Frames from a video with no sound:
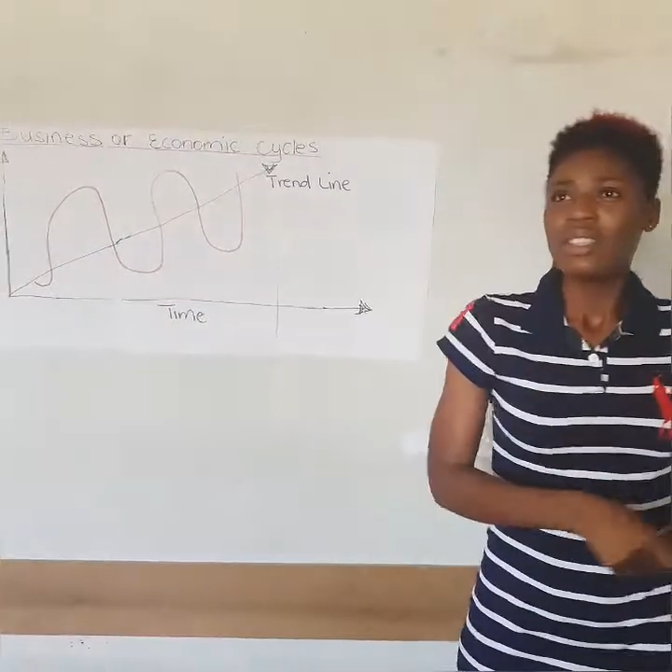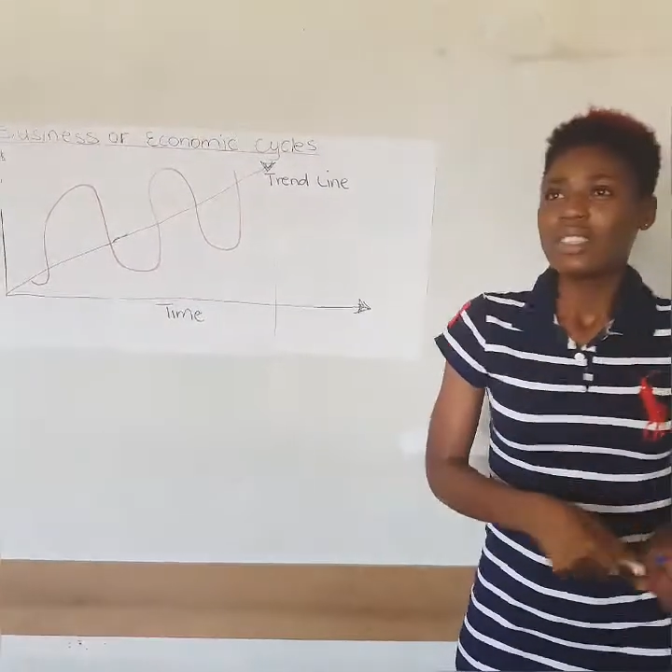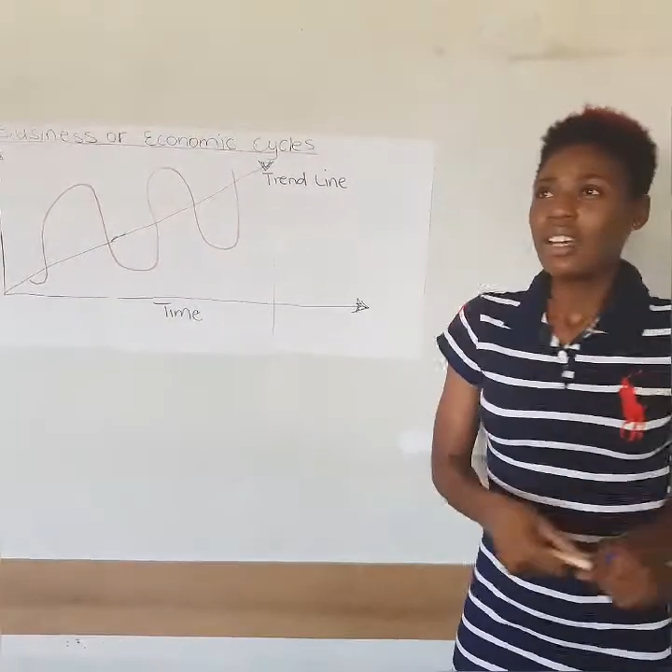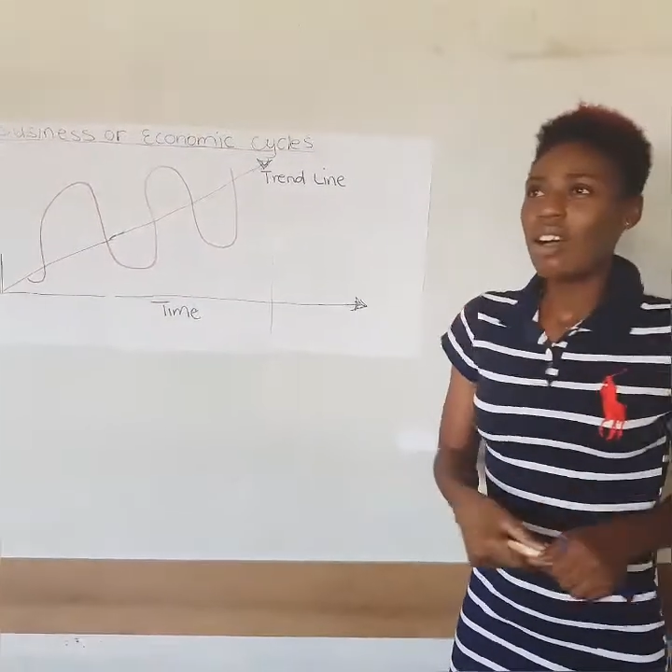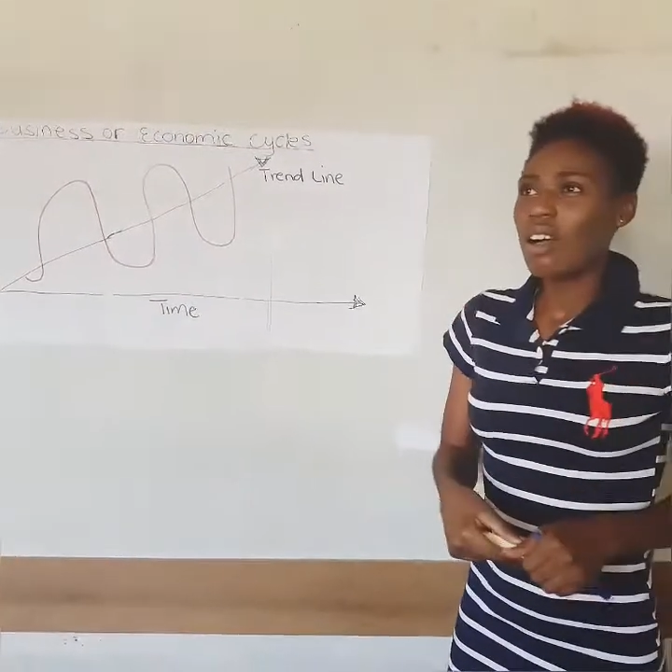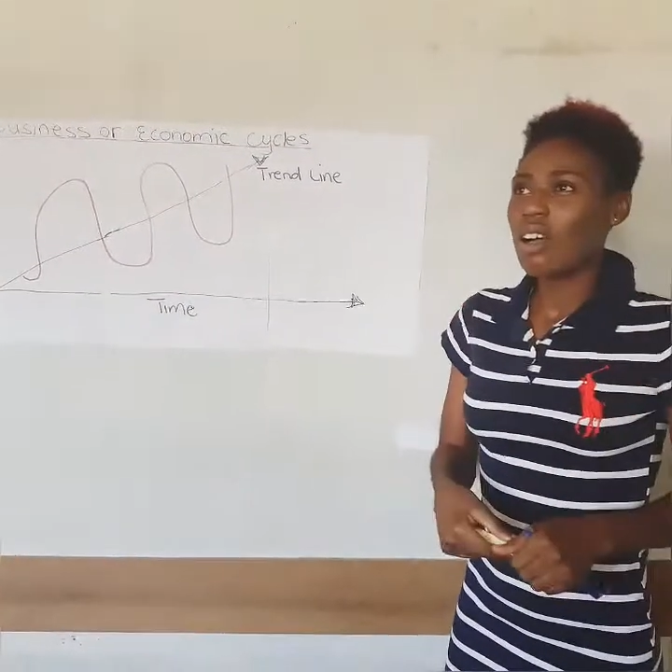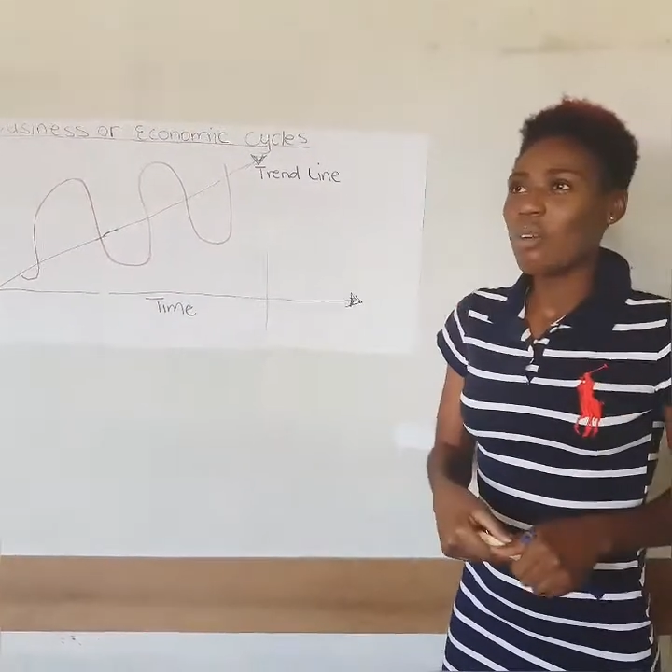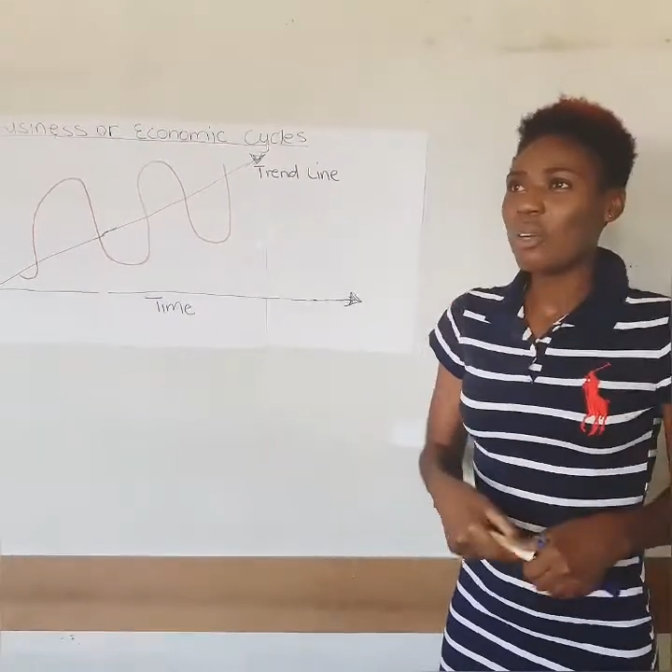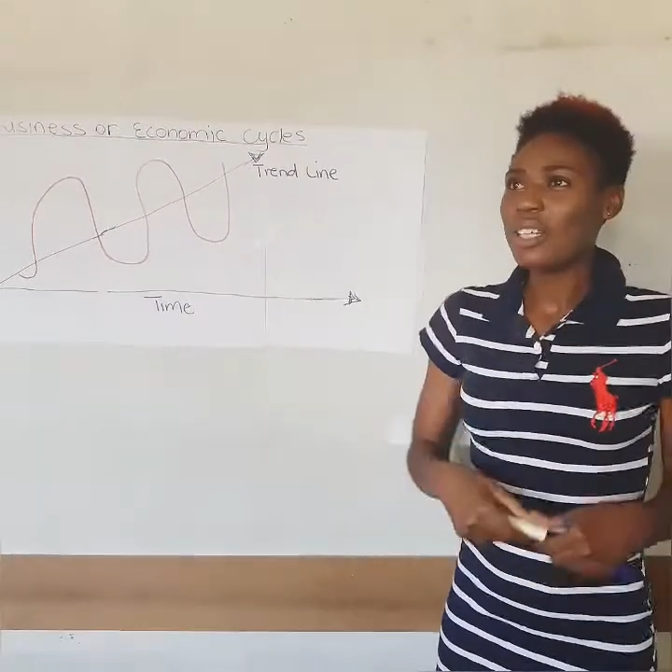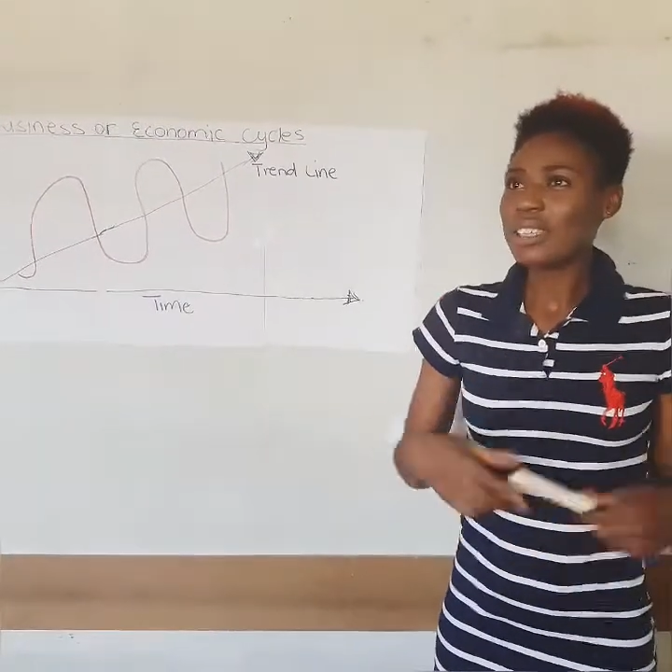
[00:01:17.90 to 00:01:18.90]
So
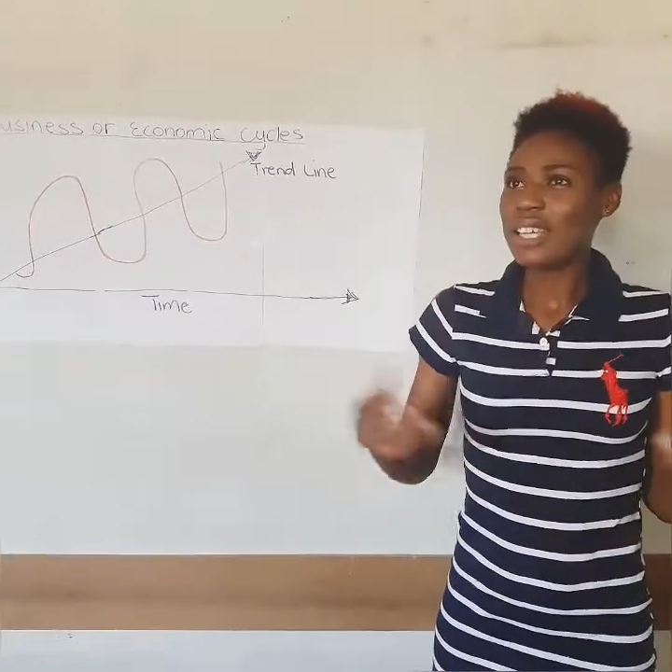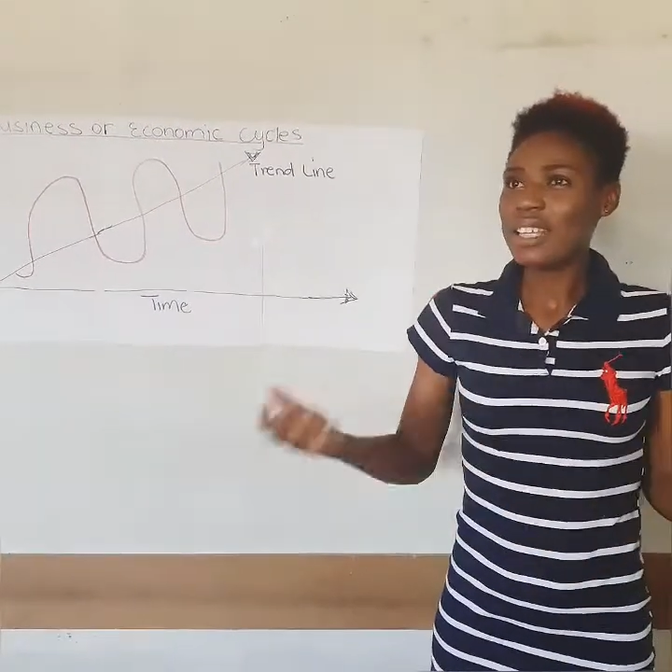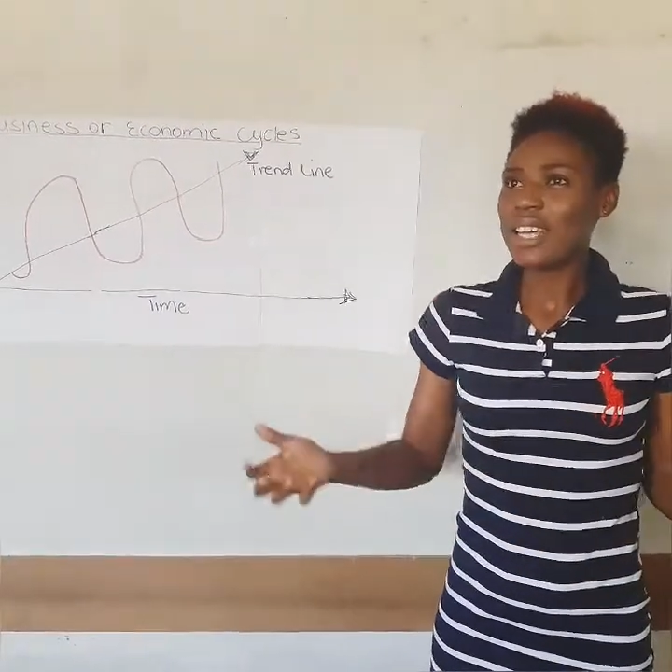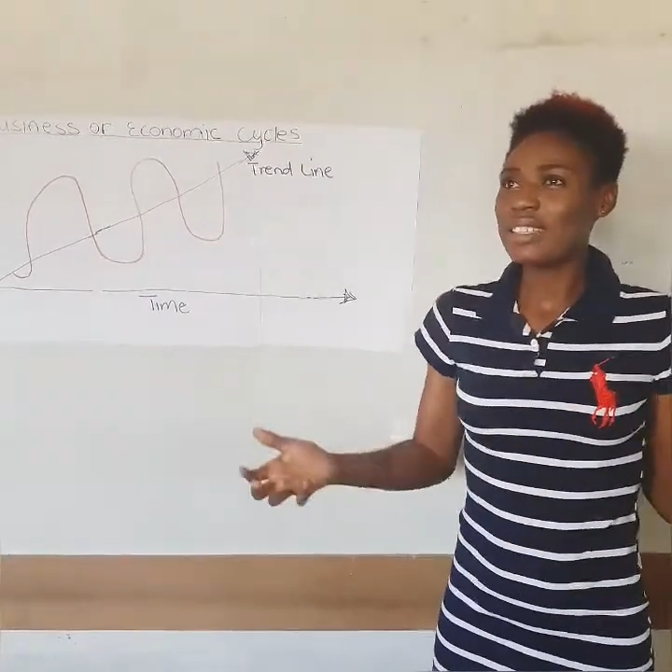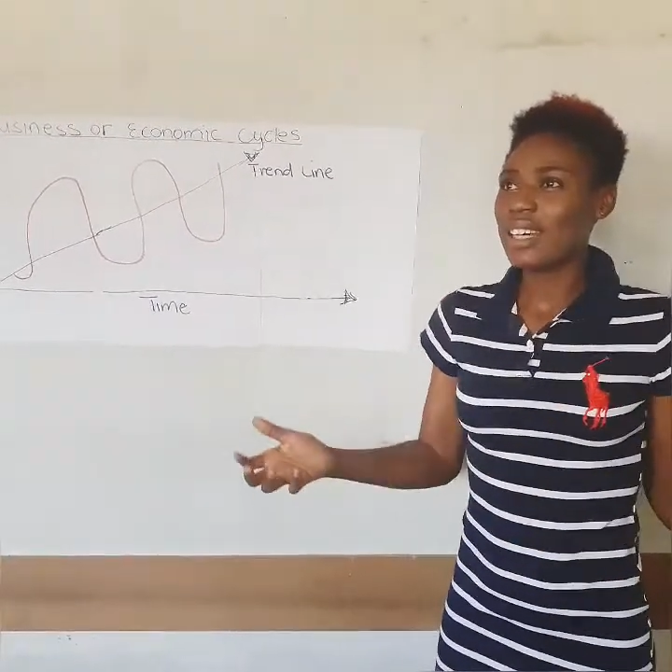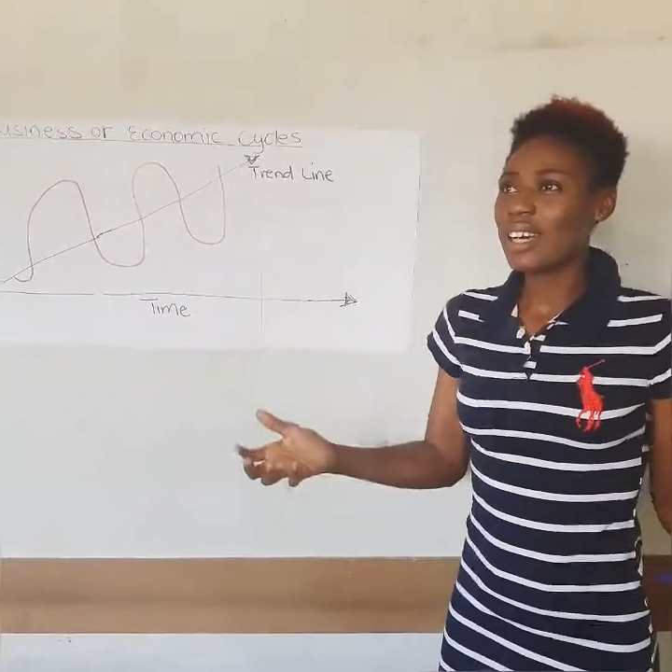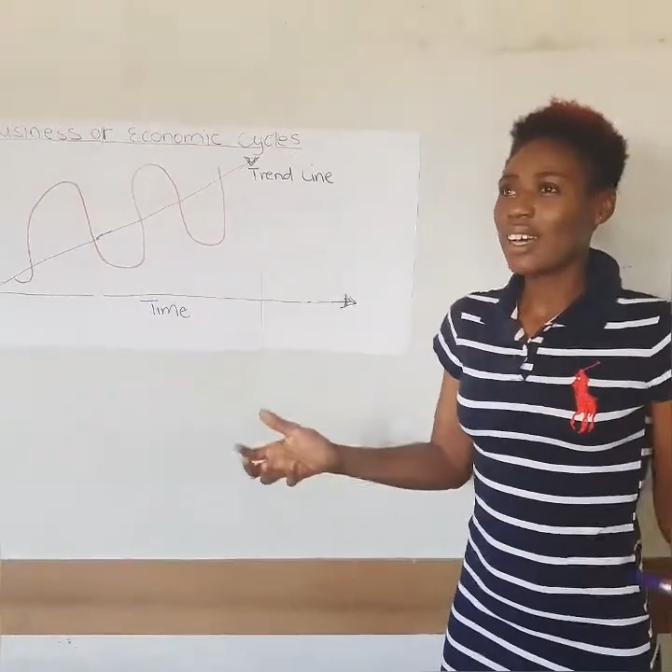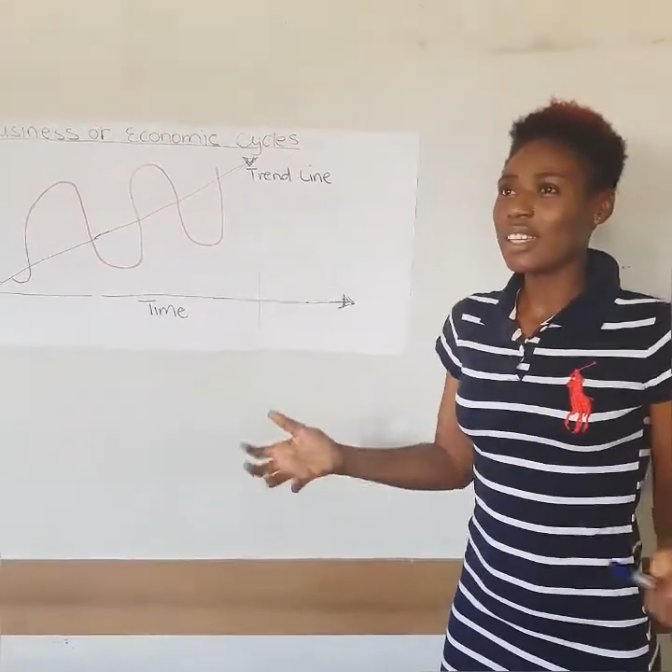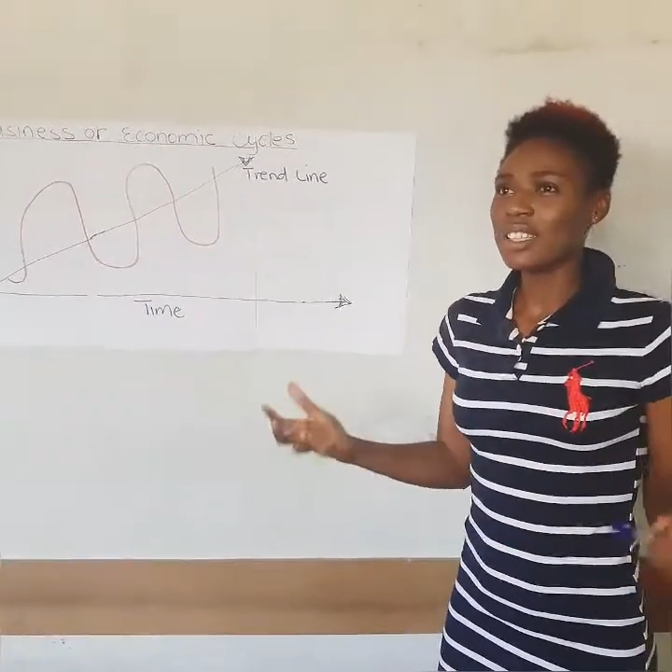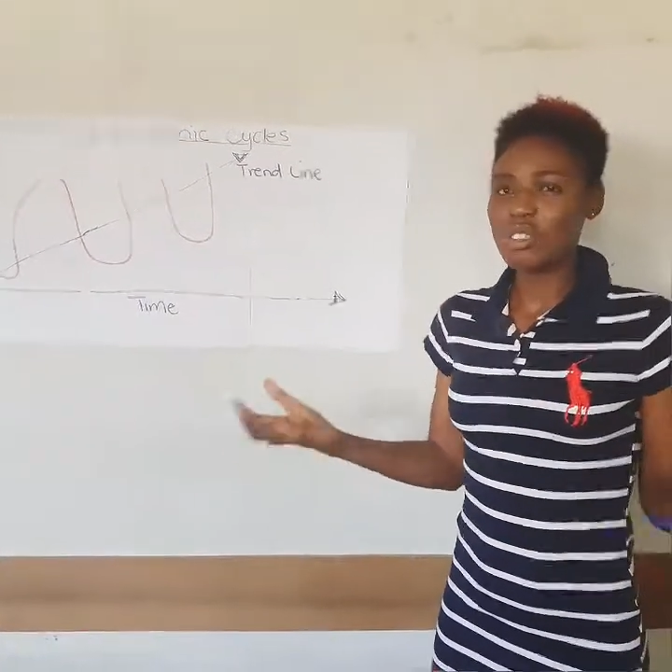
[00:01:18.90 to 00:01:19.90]
we are saying that
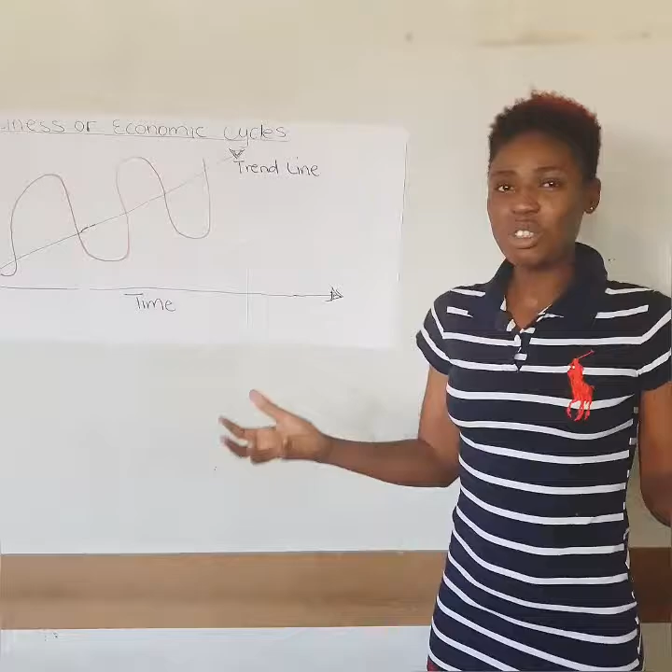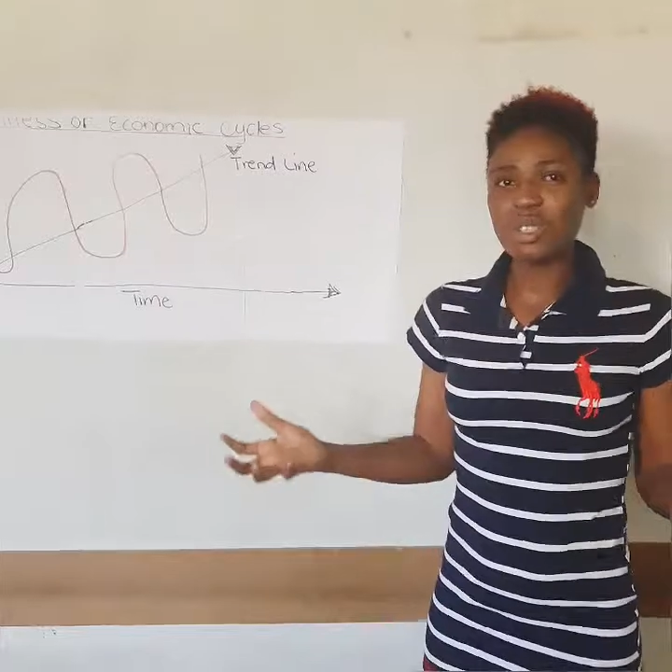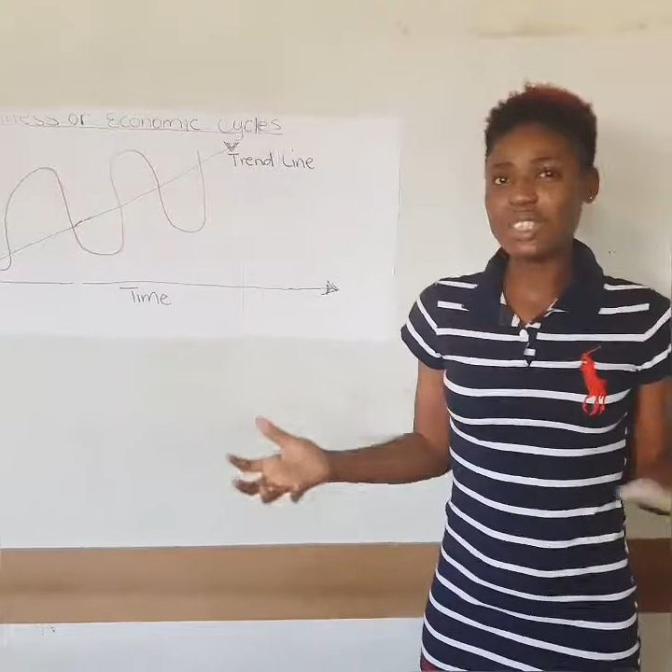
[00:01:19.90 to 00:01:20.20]
individuals